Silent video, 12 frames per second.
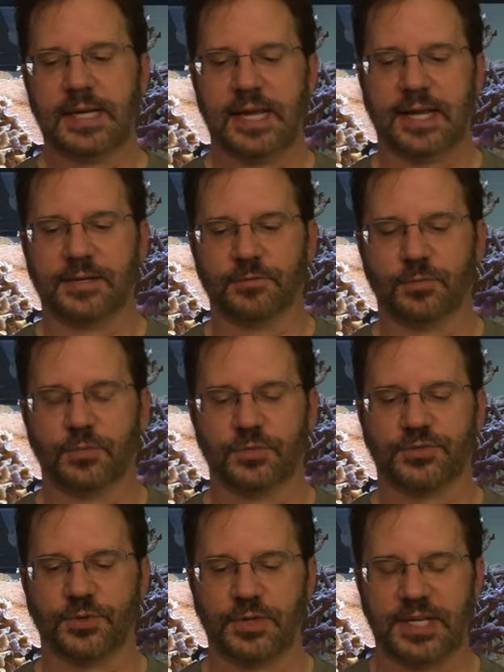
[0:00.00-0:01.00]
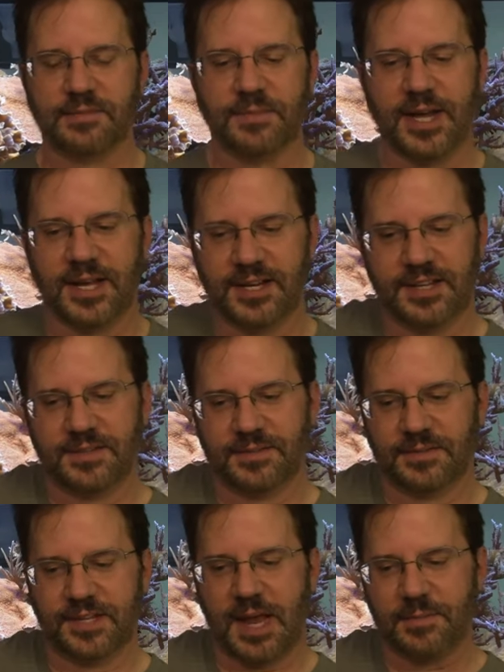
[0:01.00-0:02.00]
And so in my
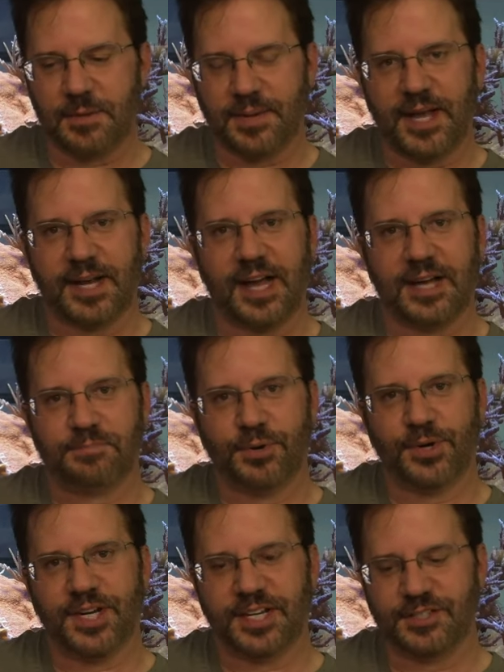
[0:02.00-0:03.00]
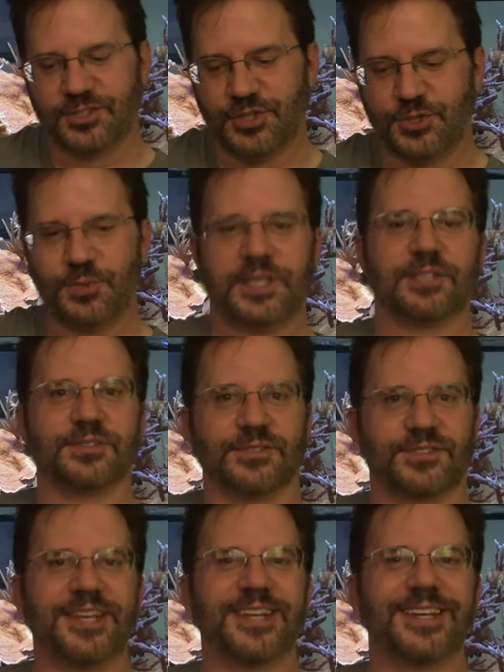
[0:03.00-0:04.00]
camera bag, I put in two
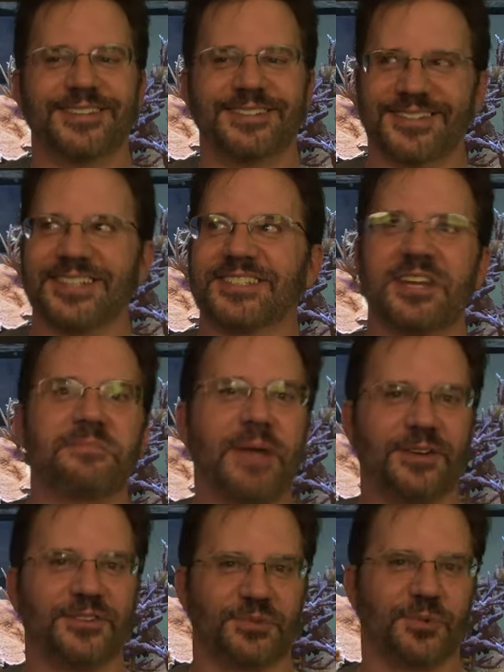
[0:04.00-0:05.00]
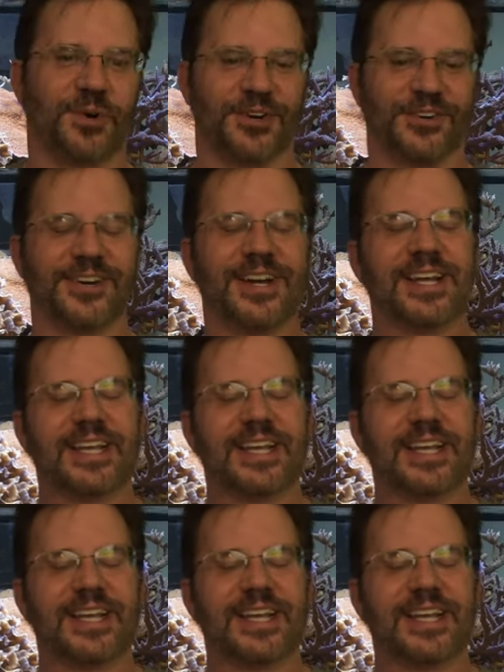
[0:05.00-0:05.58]
eels. it was like 10 pounds of water.